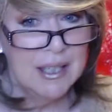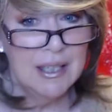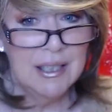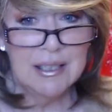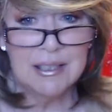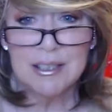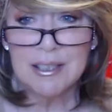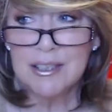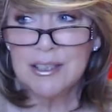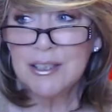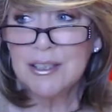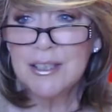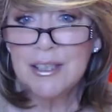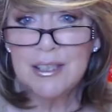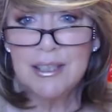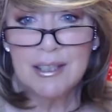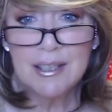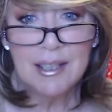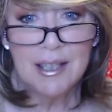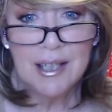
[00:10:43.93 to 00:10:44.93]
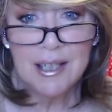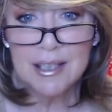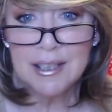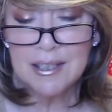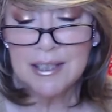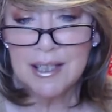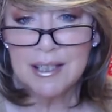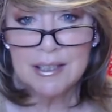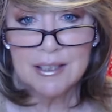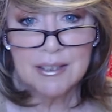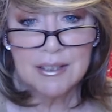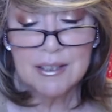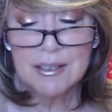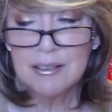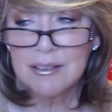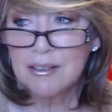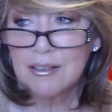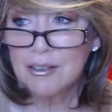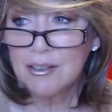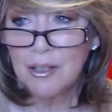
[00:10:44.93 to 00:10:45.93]
just didn't like that
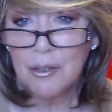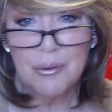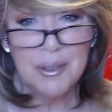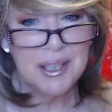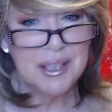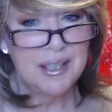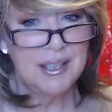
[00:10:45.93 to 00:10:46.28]
going